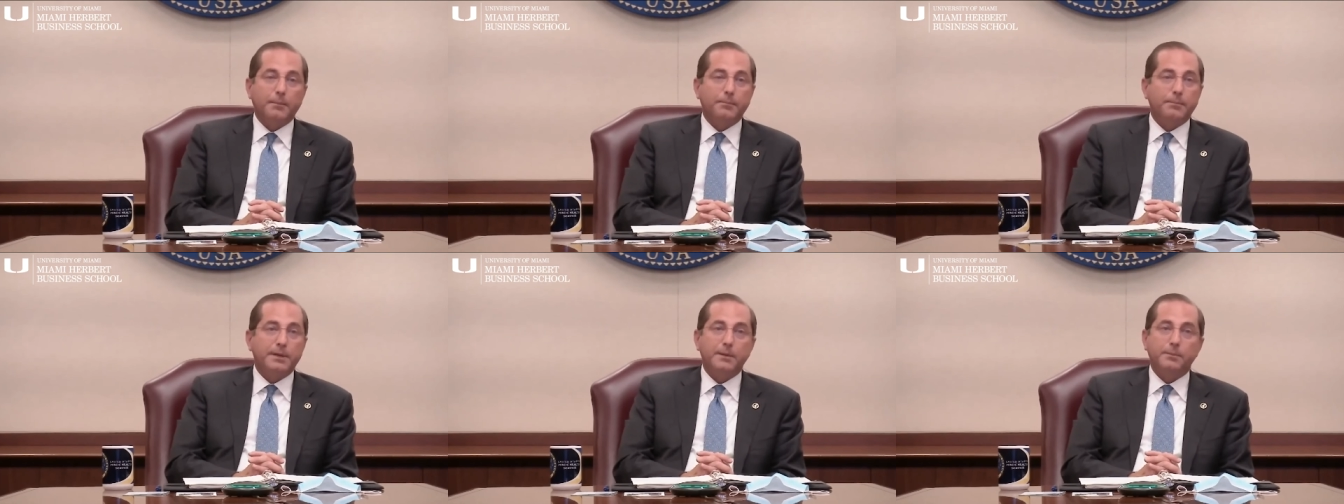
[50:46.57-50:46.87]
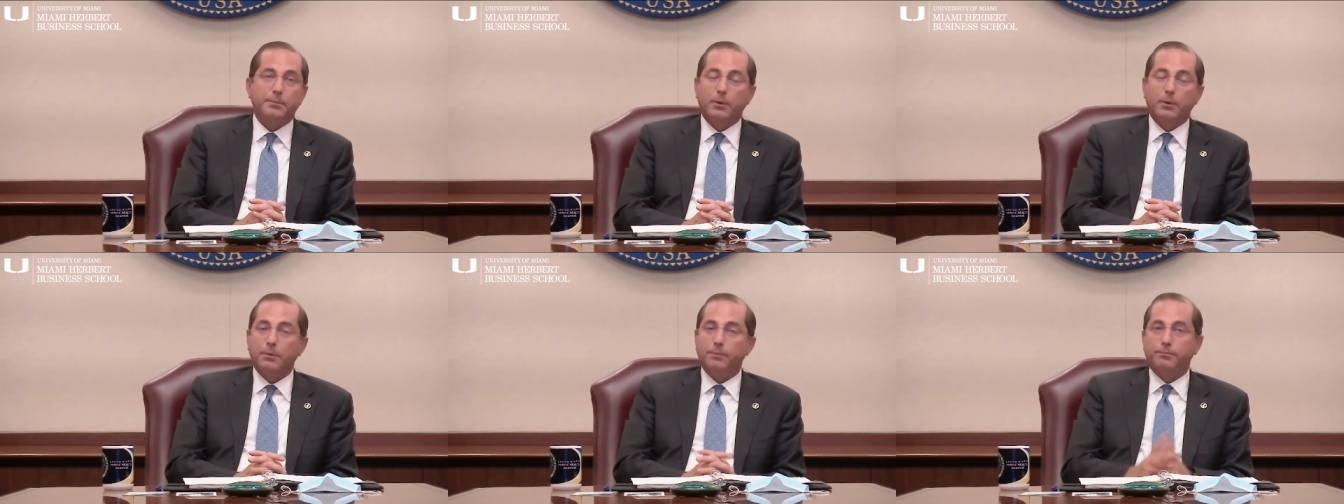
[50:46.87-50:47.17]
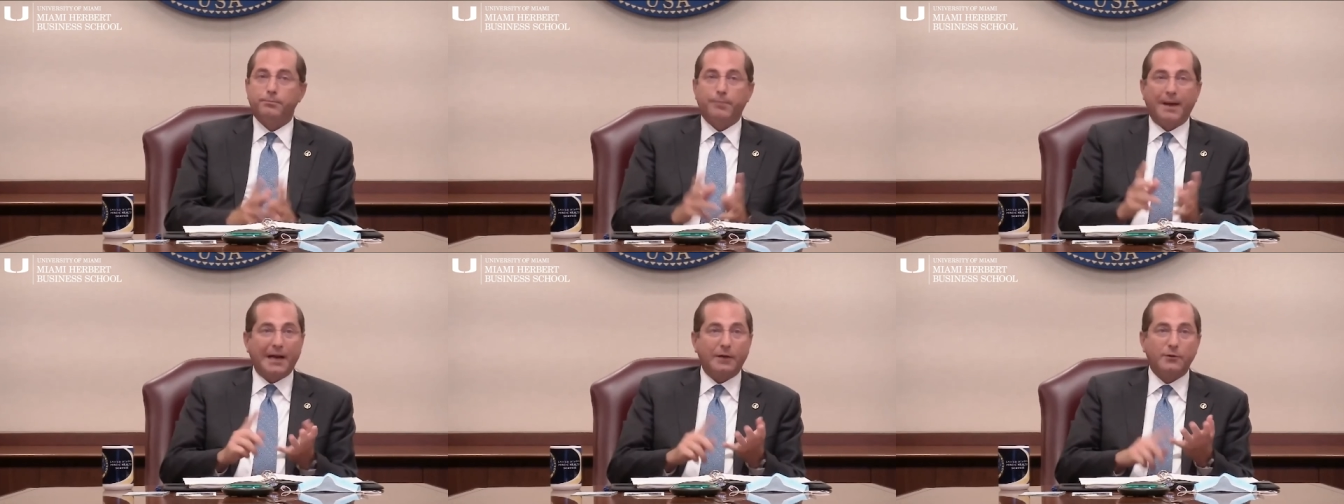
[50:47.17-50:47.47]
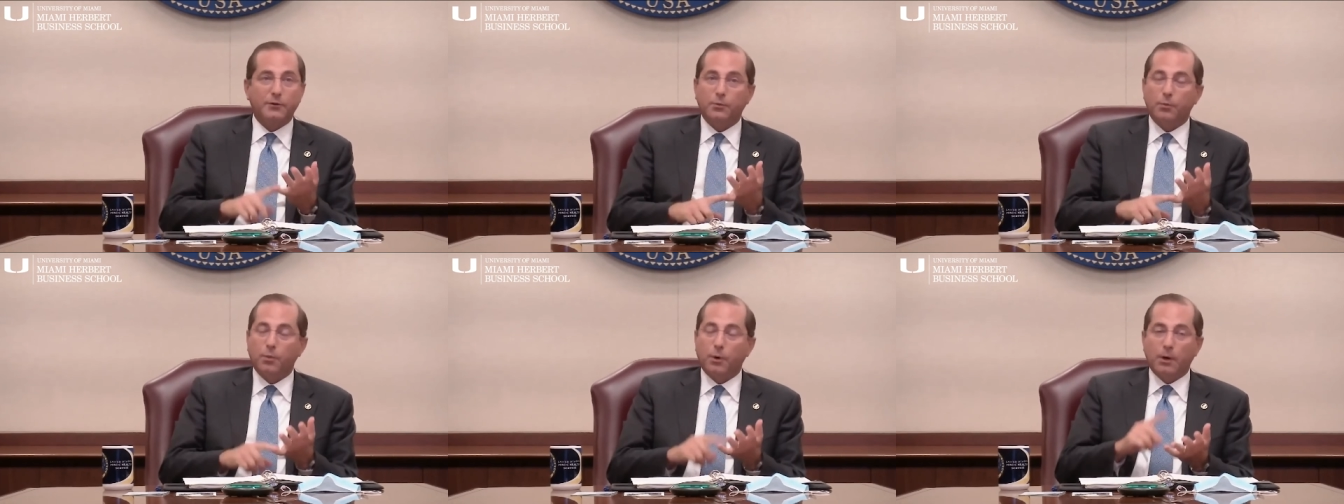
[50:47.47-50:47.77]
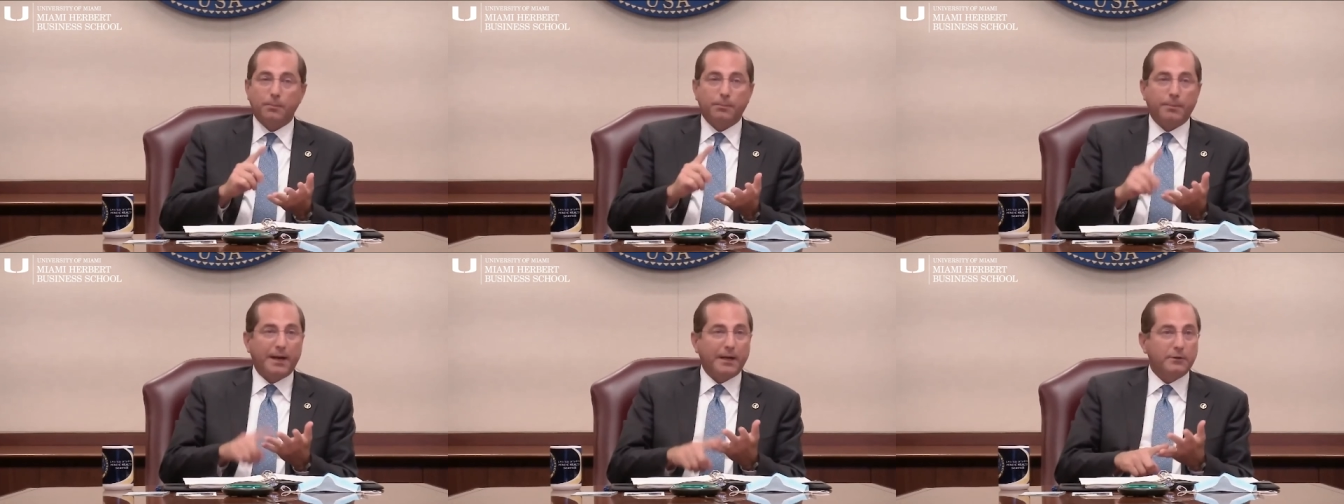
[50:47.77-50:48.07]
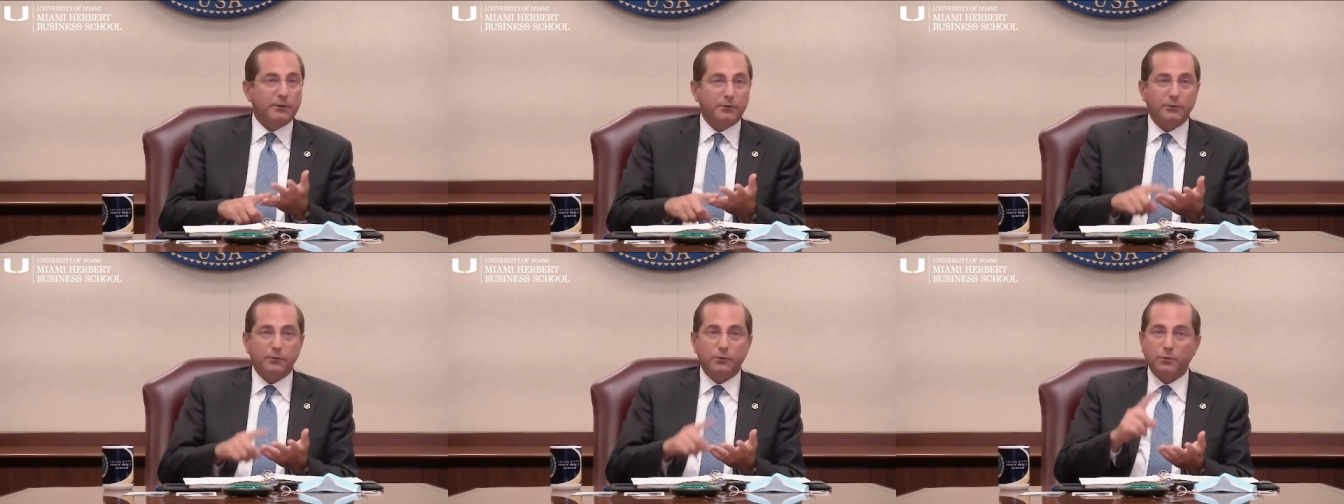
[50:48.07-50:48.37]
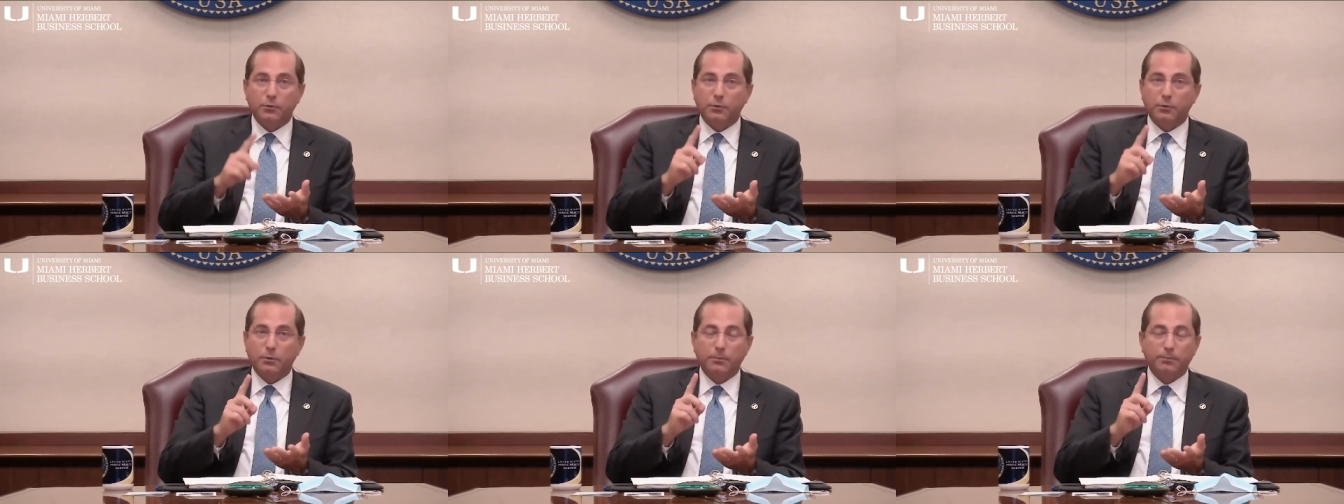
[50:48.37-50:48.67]
get people back to work, back to
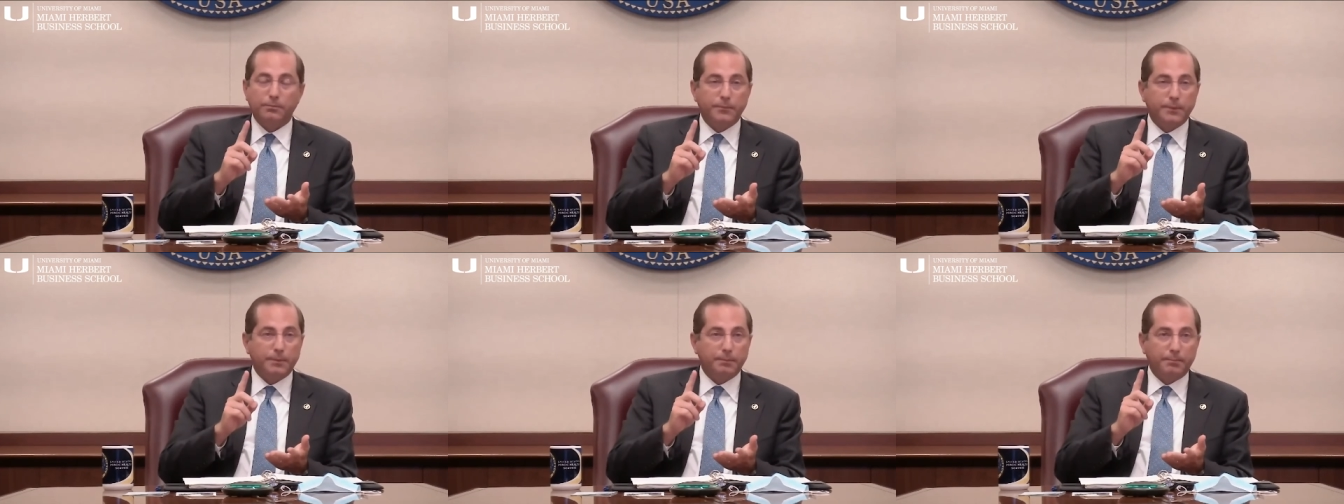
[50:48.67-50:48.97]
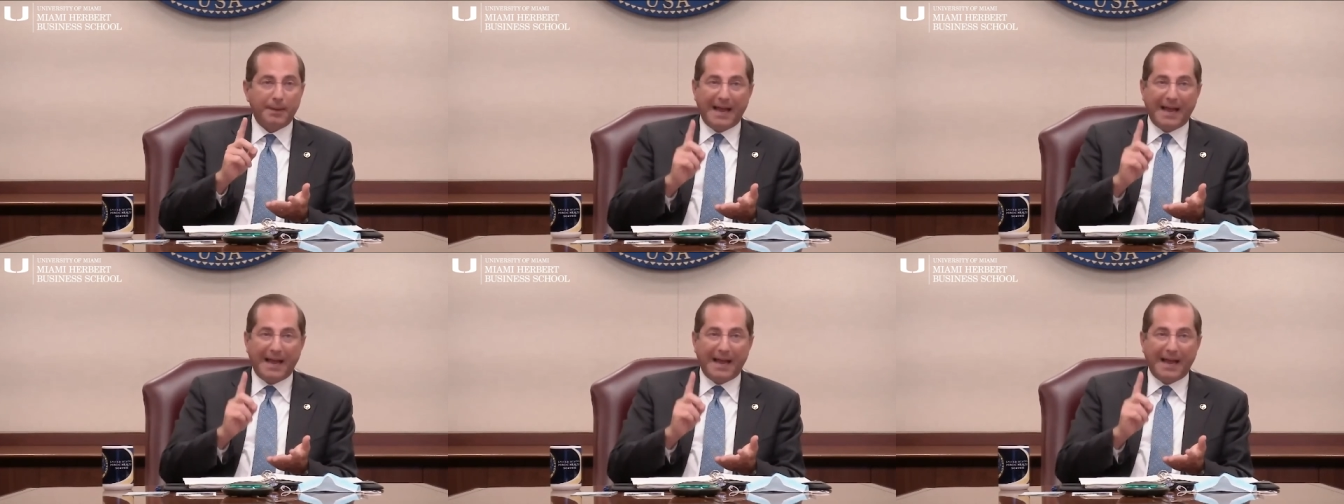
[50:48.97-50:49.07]
school,